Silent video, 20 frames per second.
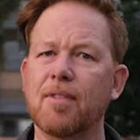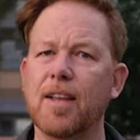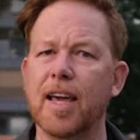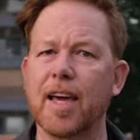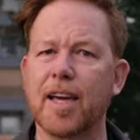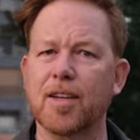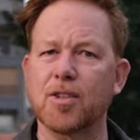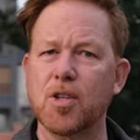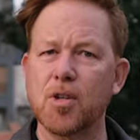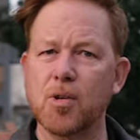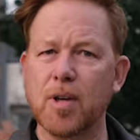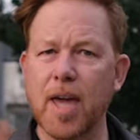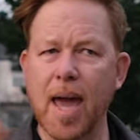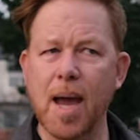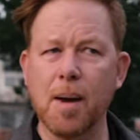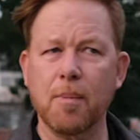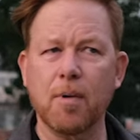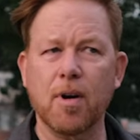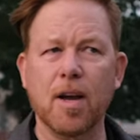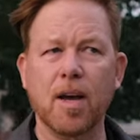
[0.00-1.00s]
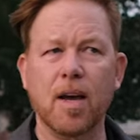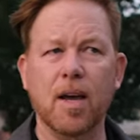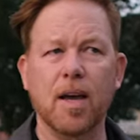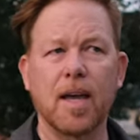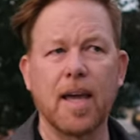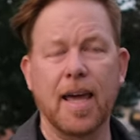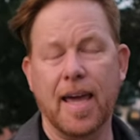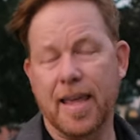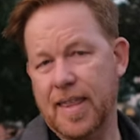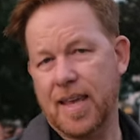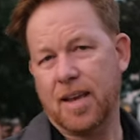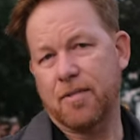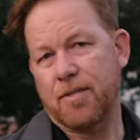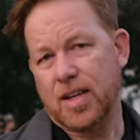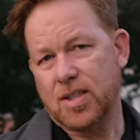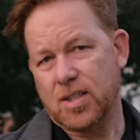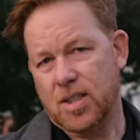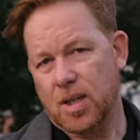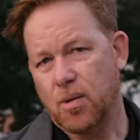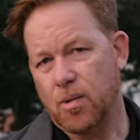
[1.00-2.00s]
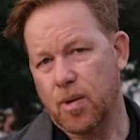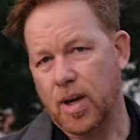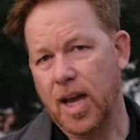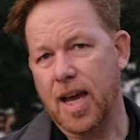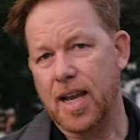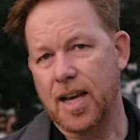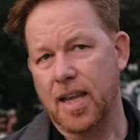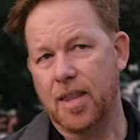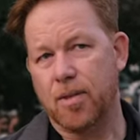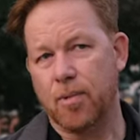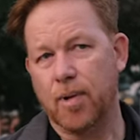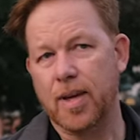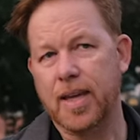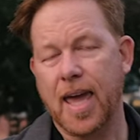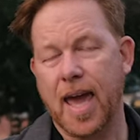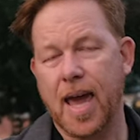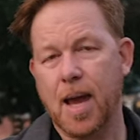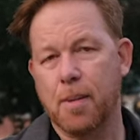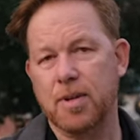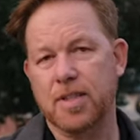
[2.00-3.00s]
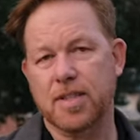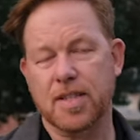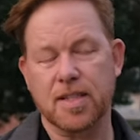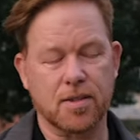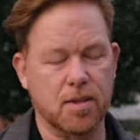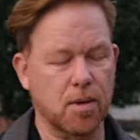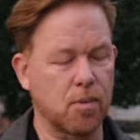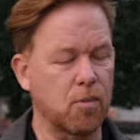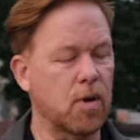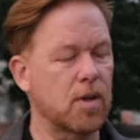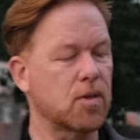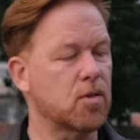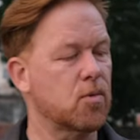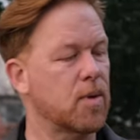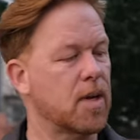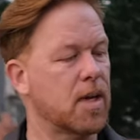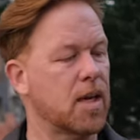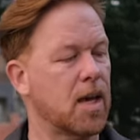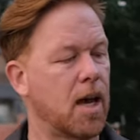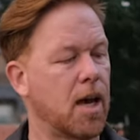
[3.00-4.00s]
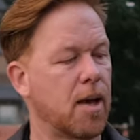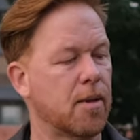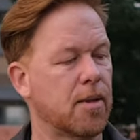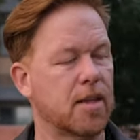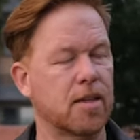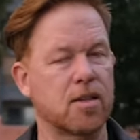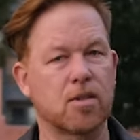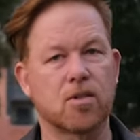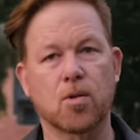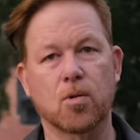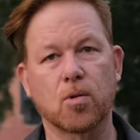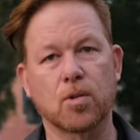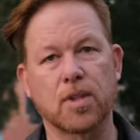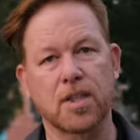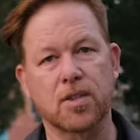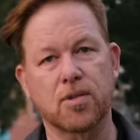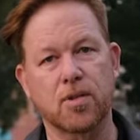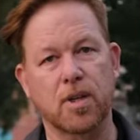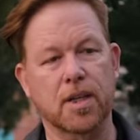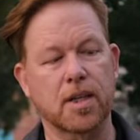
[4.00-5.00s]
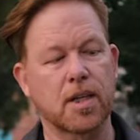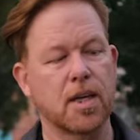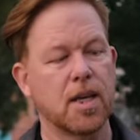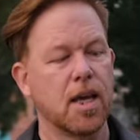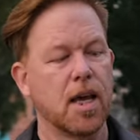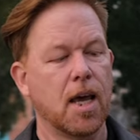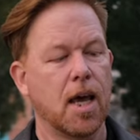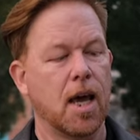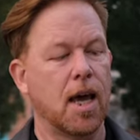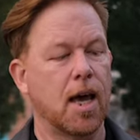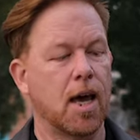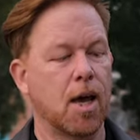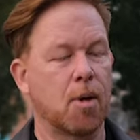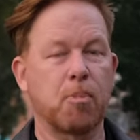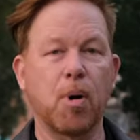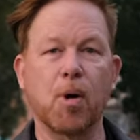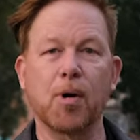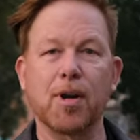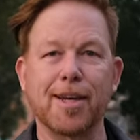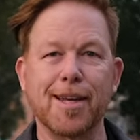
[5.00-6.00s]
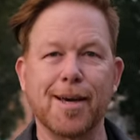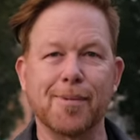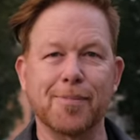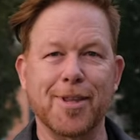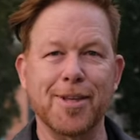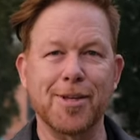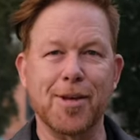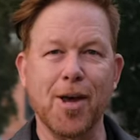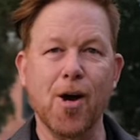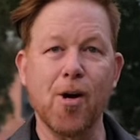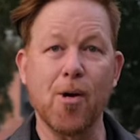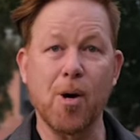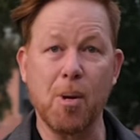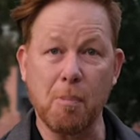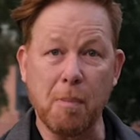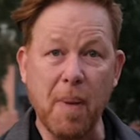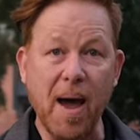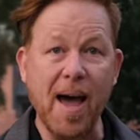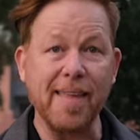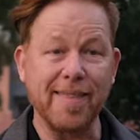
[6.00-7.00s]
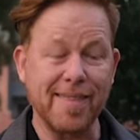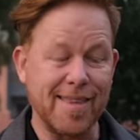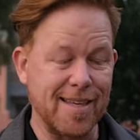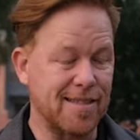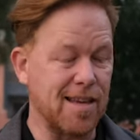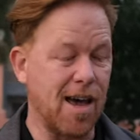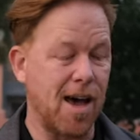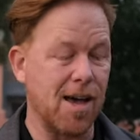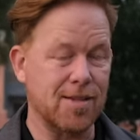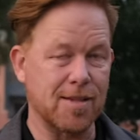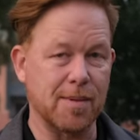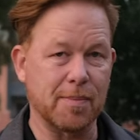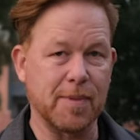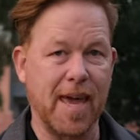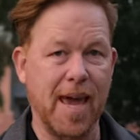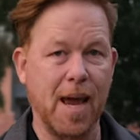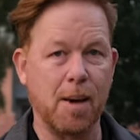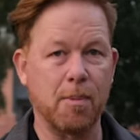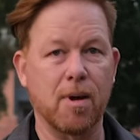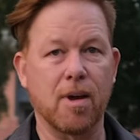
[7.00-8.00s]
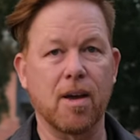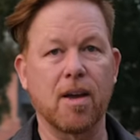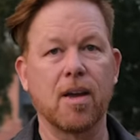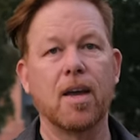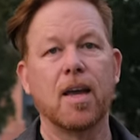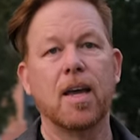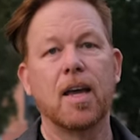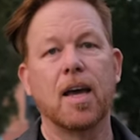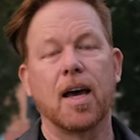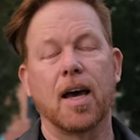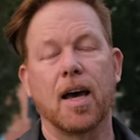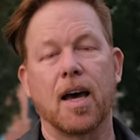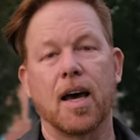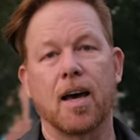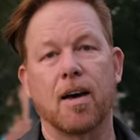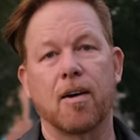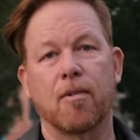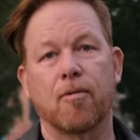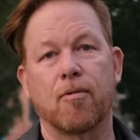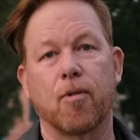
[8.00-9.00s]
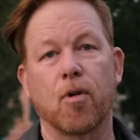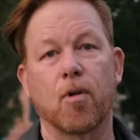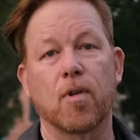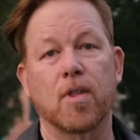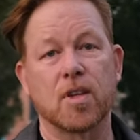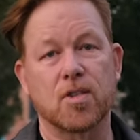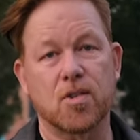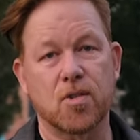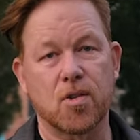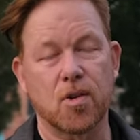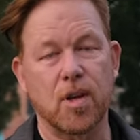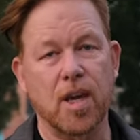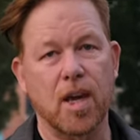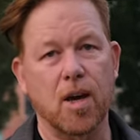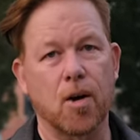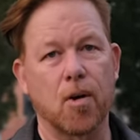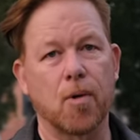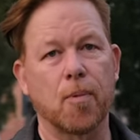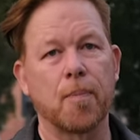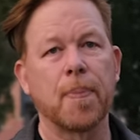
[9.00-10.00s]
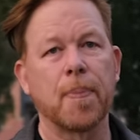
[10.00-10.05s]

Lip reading: like a two camera, and then eventually we got a three camera system once we the school district ponied up the dough and bought this awesome camera for the studio.